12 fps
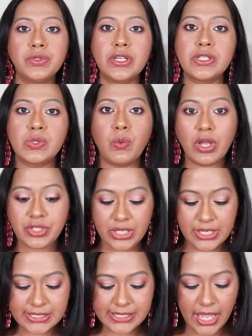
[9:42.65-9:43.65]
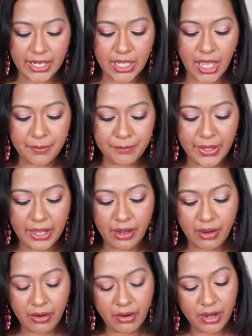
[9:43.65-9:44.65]
the swatches and
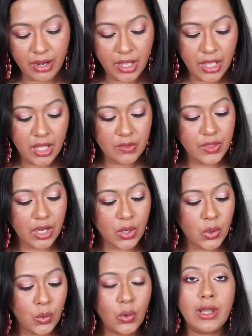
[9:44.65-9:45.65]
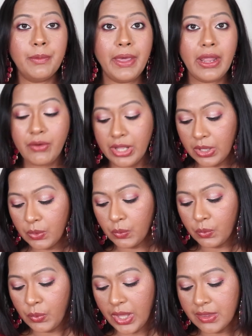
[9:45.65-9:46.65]
compare the Cool Berry
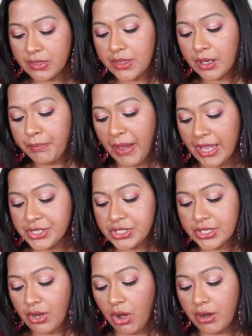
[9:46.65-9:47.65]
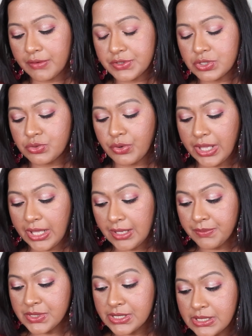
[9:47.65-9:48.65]
with the Passion of
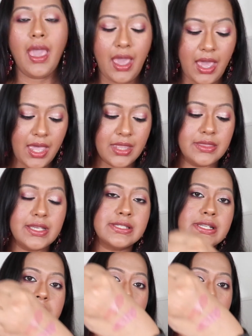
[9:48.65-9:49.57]
Dreams. And this is